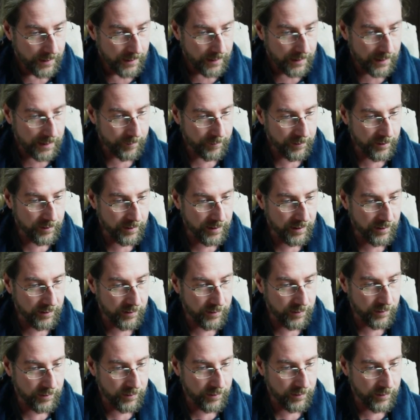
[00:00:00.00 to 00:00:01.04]
Um, you need
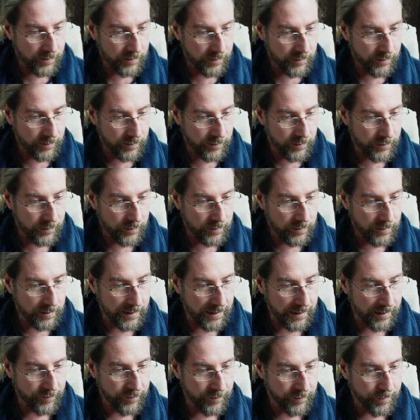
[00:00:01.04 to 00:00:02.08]
to sue
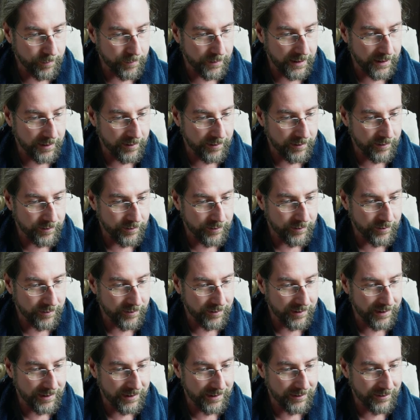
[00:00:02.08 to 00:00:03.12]
Life of Batteries for
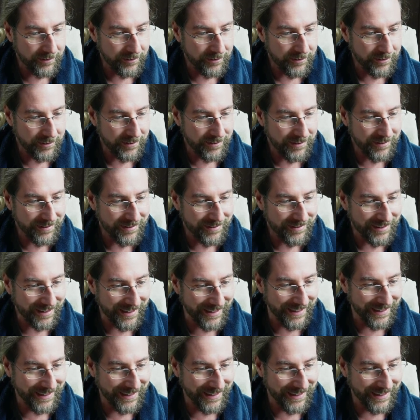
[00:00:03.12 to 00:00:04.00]
stealing your shirt design.